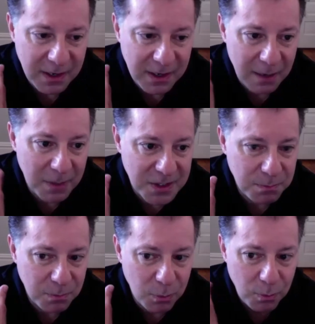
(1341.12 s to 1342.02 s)
how much
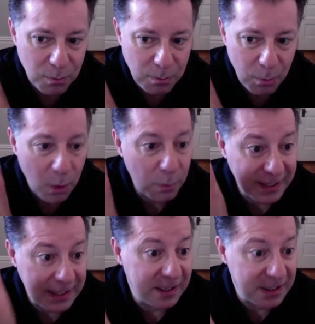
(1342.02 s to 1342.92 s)
more we
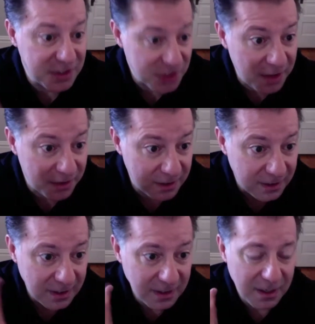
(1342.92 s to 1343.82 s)
needed each other
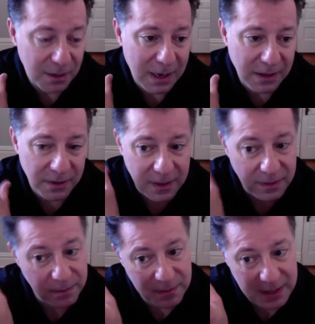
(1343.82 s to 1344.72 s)
rather than
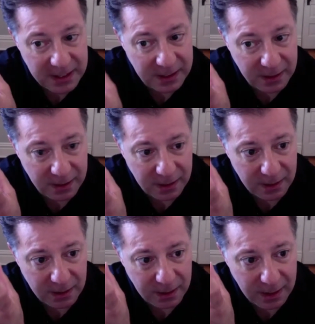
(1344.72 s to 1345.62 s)
needing
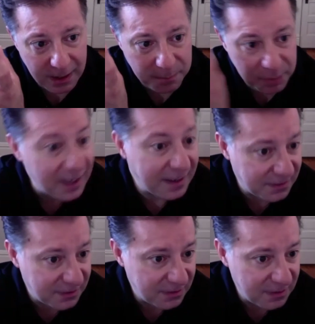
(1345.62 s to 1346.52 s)
a
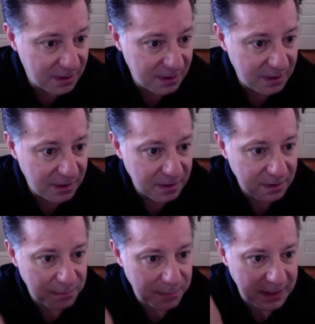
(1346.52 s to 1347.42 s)
place,
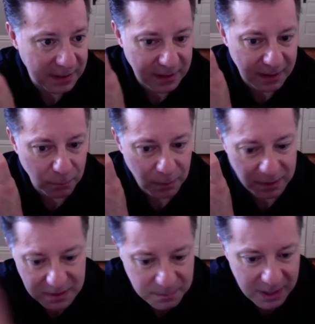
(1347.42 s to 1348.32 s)
meaning that, well,
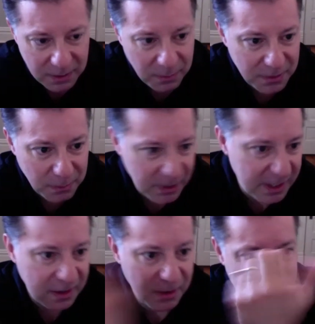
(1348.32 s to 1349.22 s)
it didn't matter whether
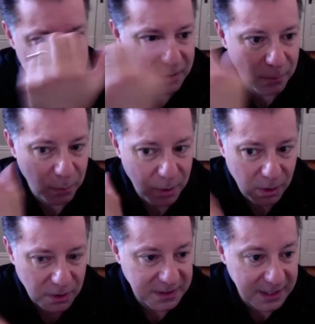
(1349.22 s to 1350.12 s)
we're here or there, we're
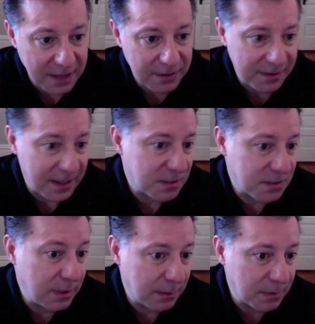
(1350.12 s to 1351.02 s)
all together, and that's
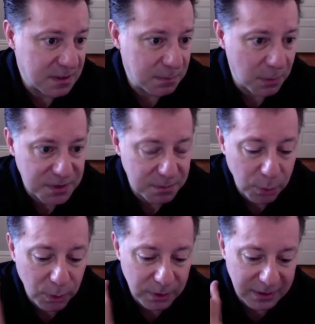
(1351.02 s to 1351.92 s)
really what's most
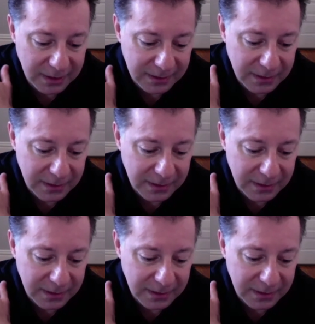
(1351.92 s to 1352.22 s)
important. And